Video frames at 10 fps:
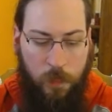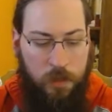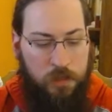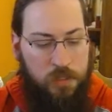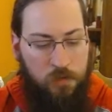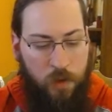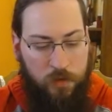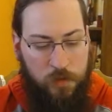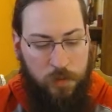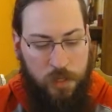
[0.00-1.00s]
It is these
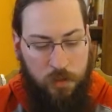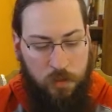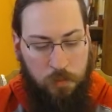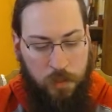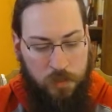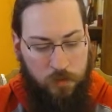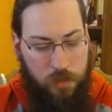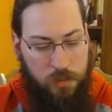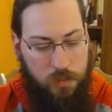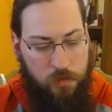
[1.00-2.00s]
rather spectacular plans of
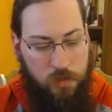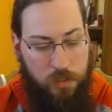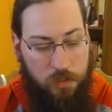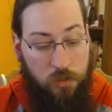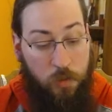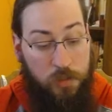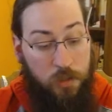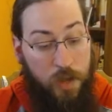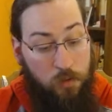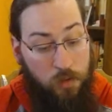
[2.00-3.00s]
his that have suggested to us
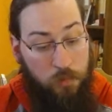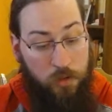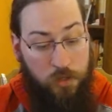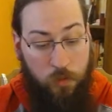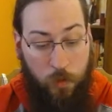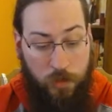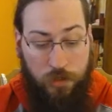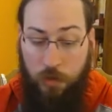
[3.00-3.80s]
a counter-operation, which,